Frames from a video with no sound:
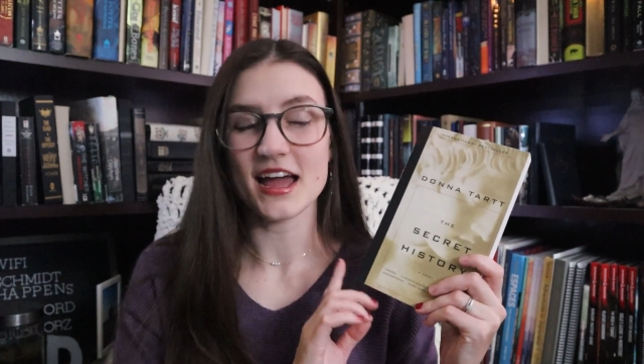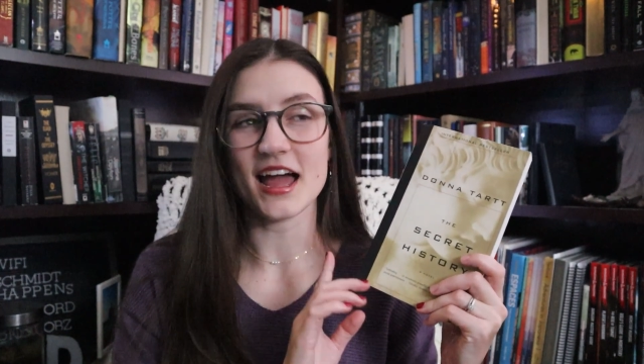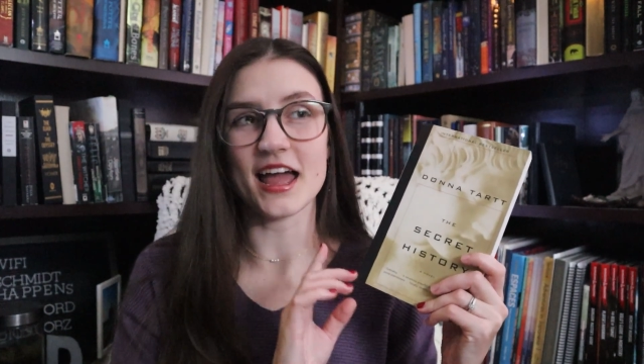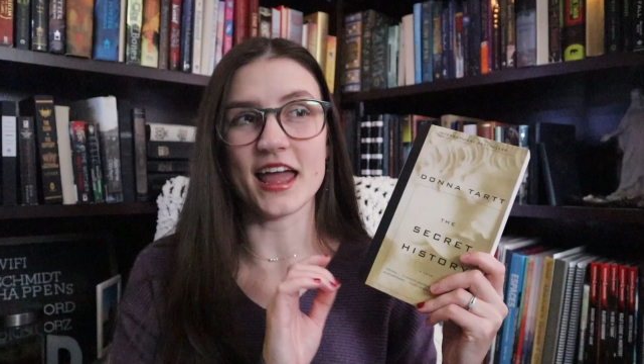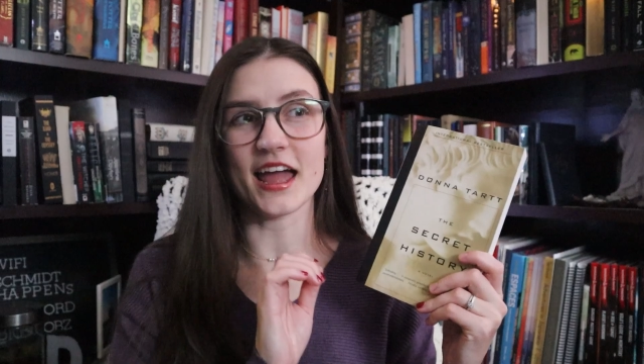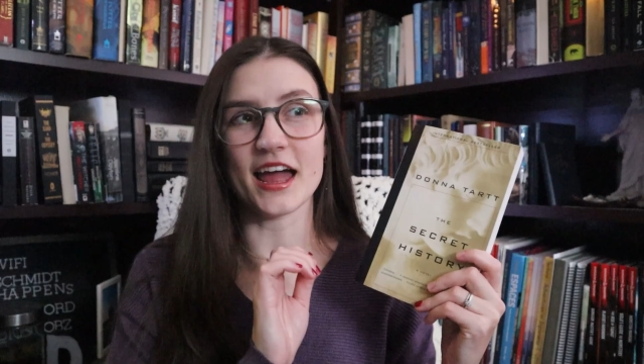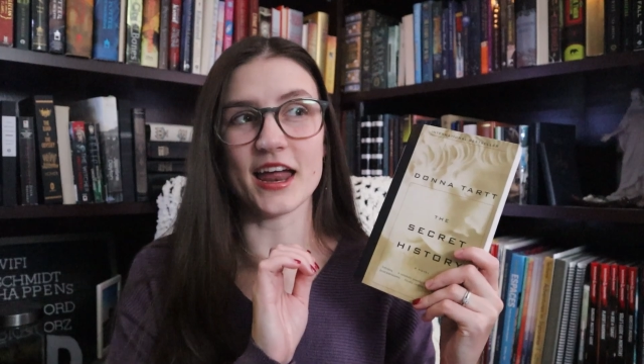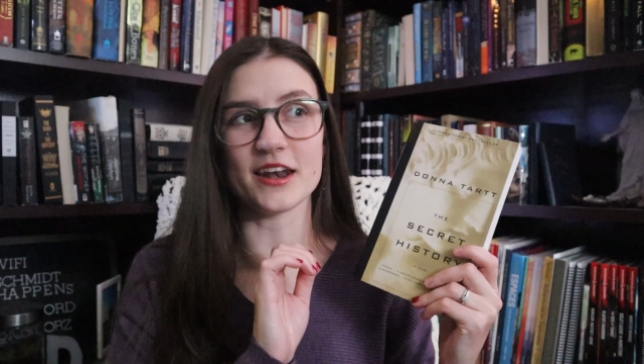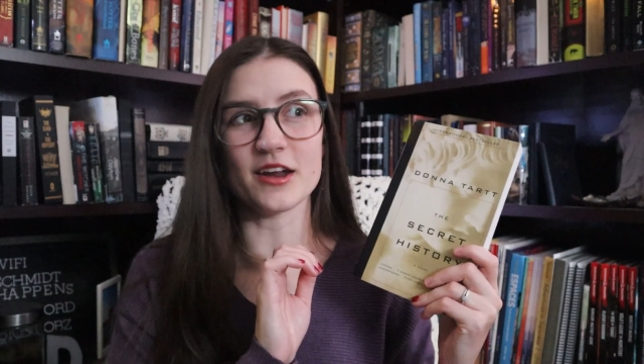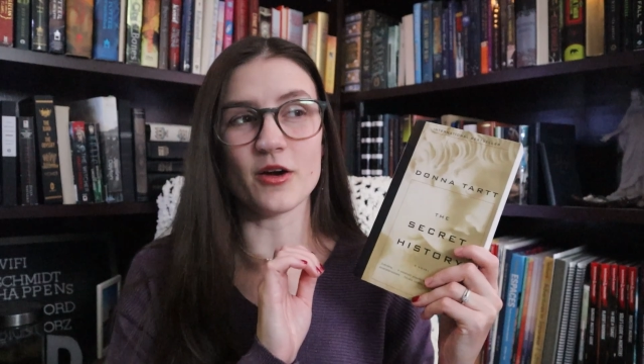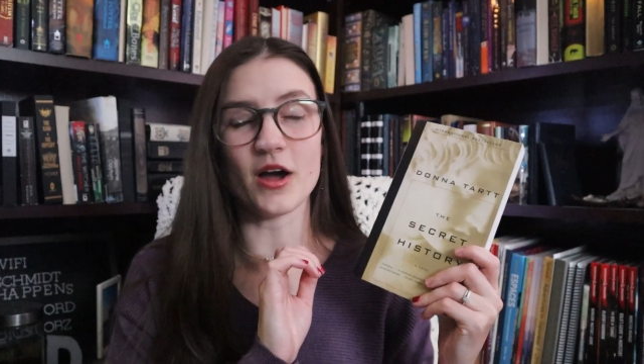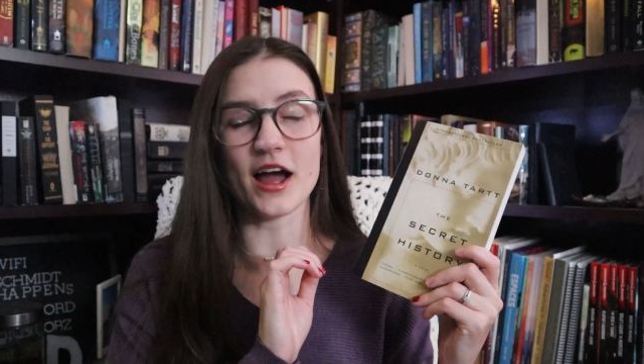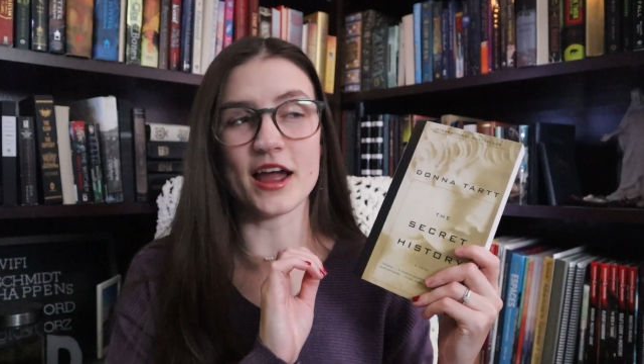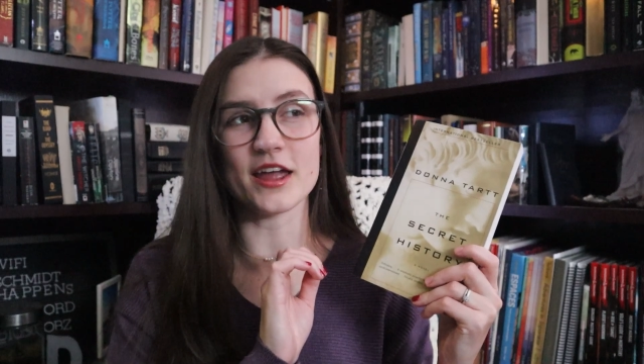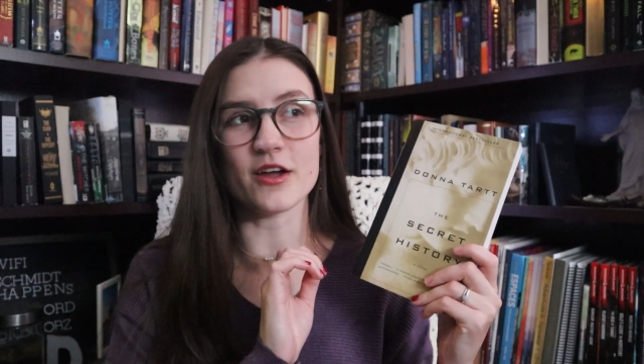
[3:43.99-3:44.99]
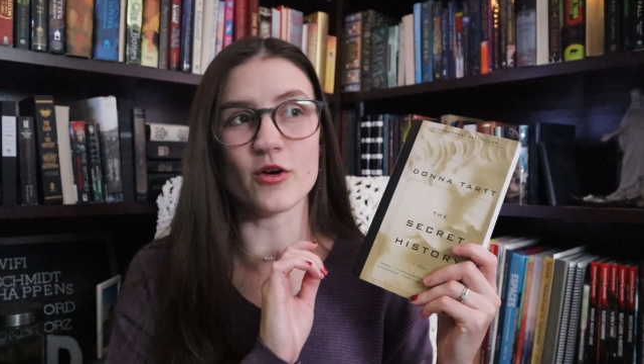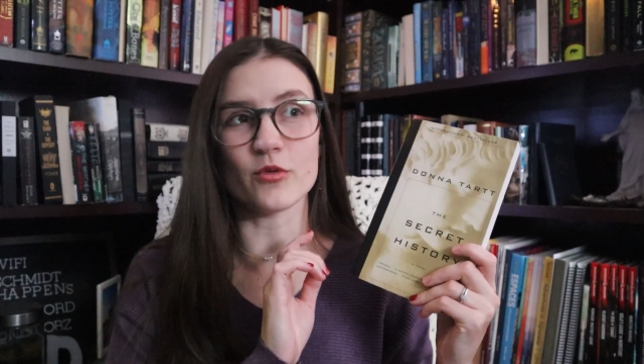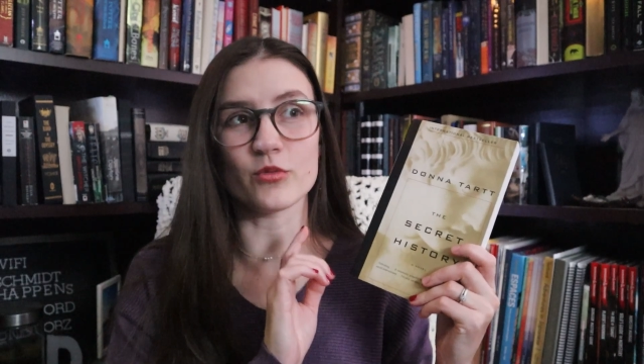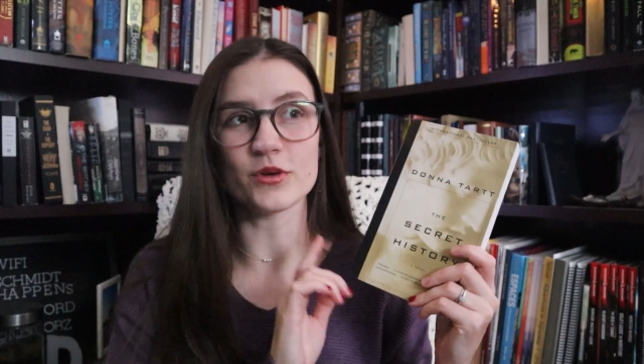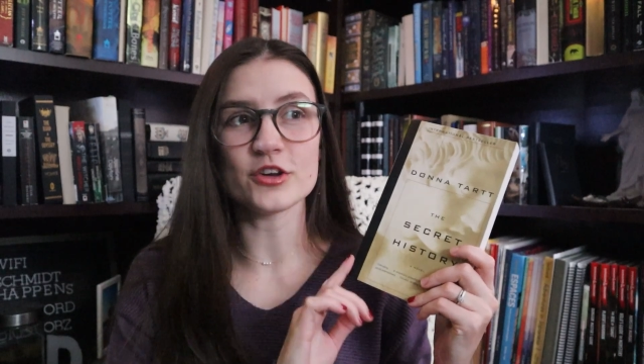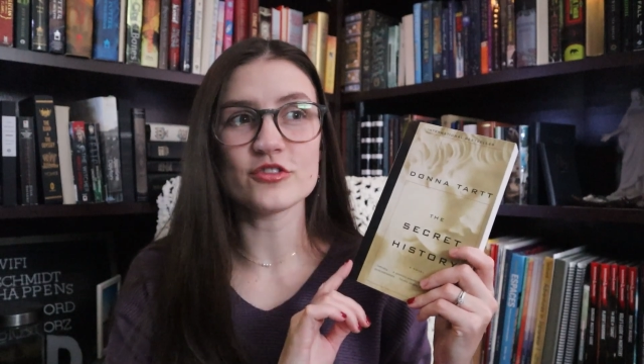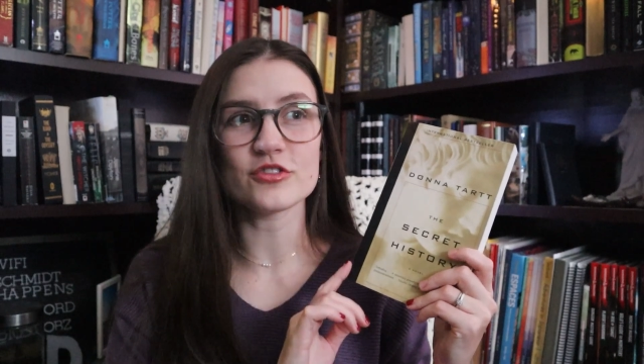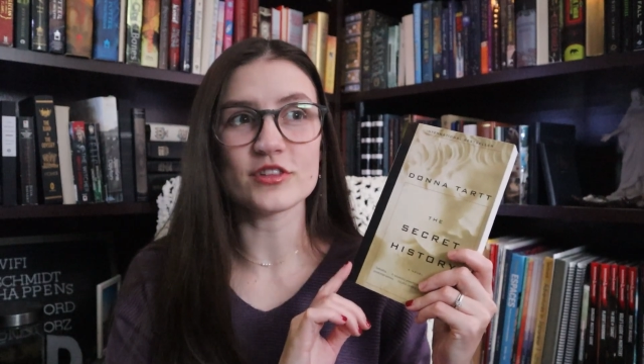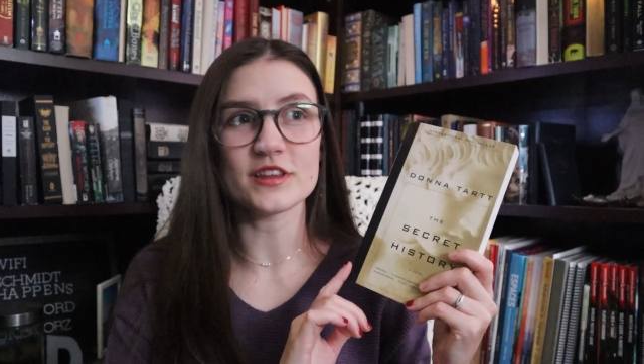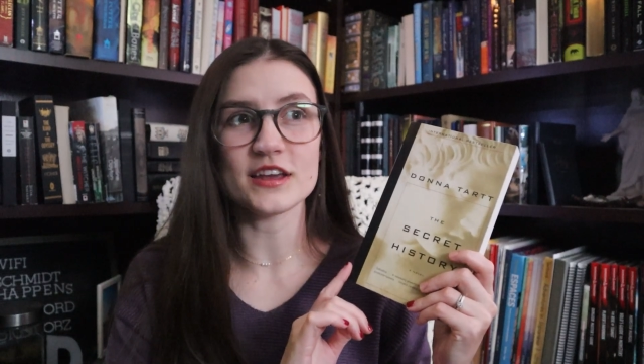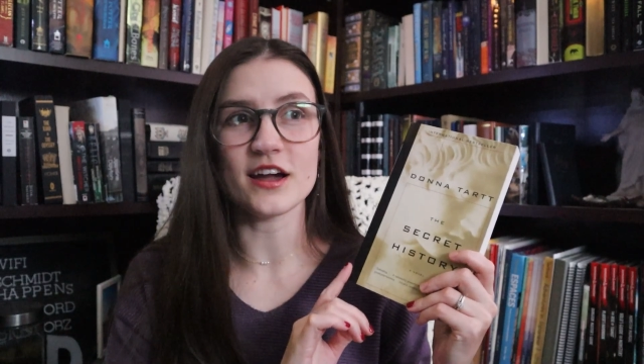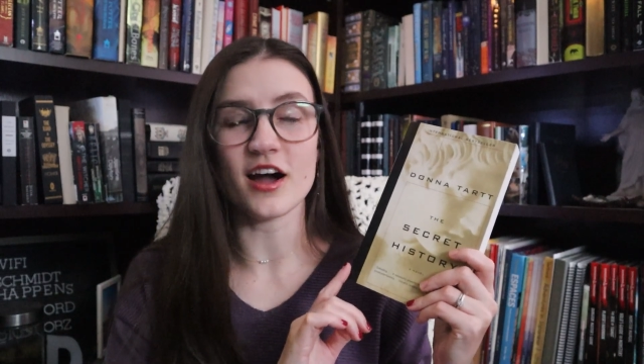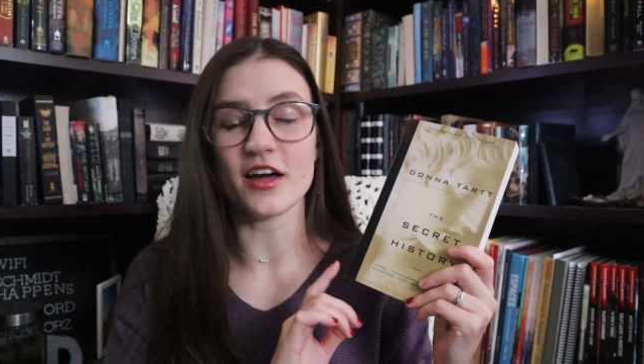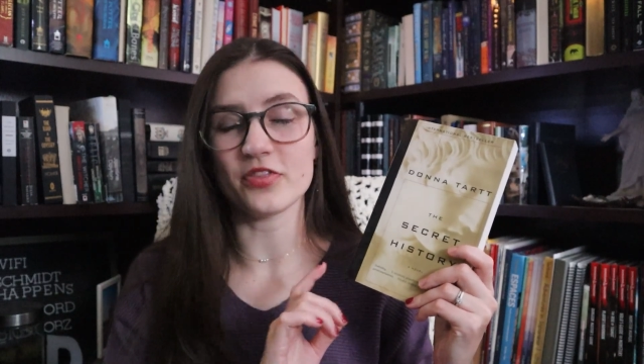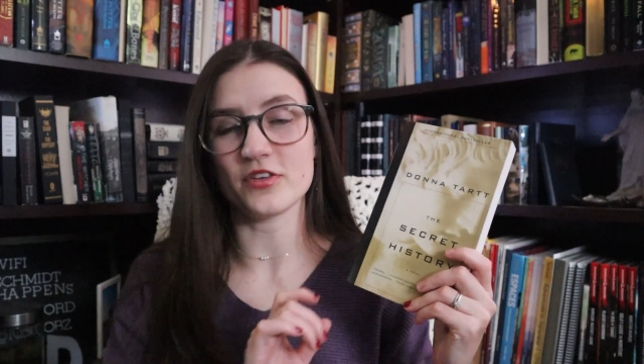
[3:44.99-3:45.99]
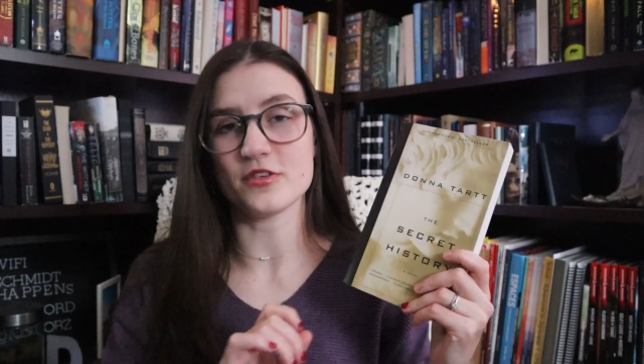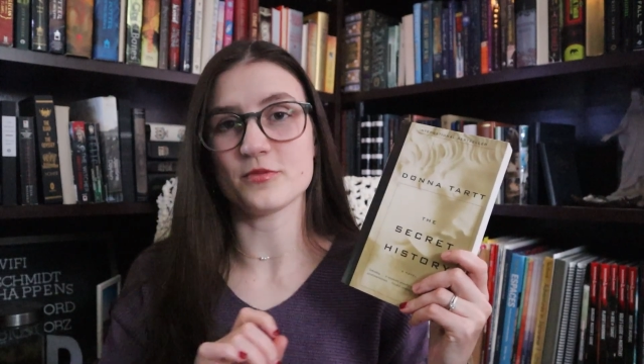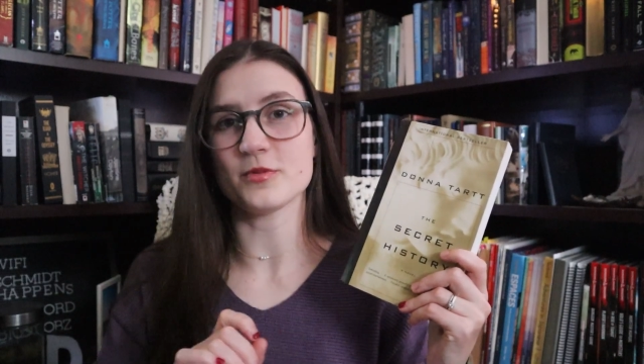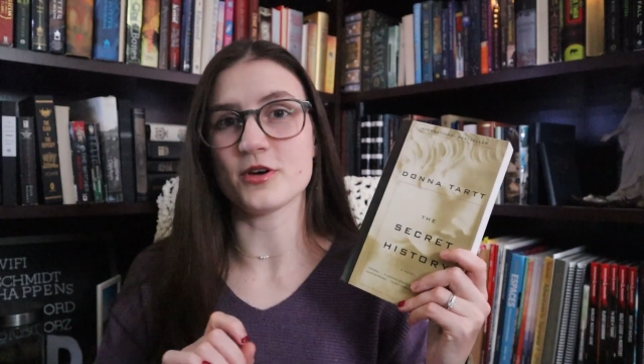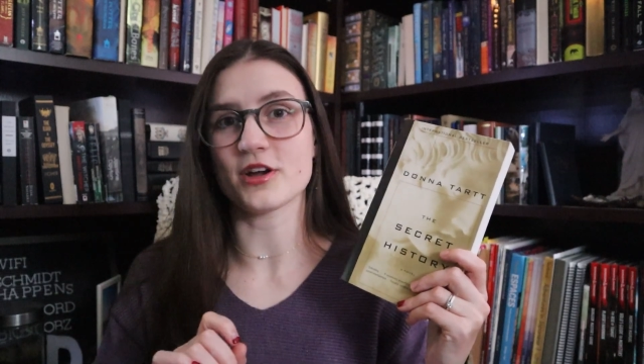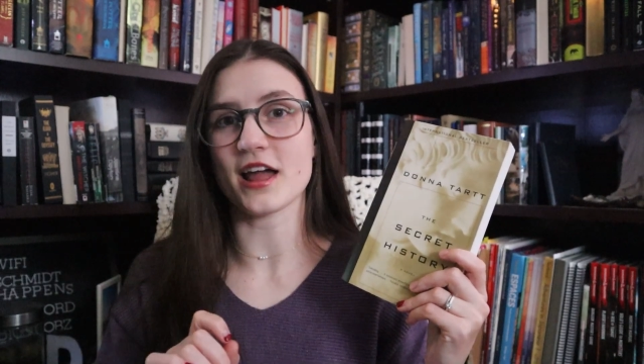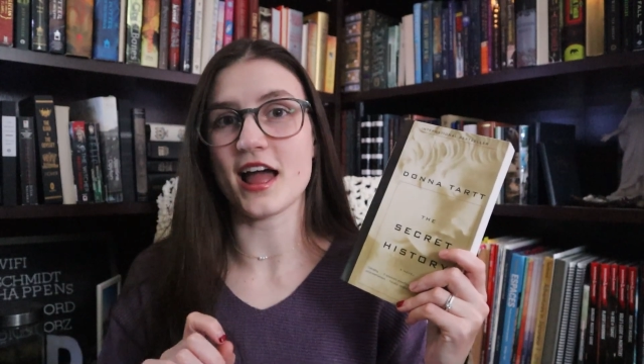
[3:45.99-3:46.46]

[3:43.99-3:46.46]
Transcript: and I originally got this book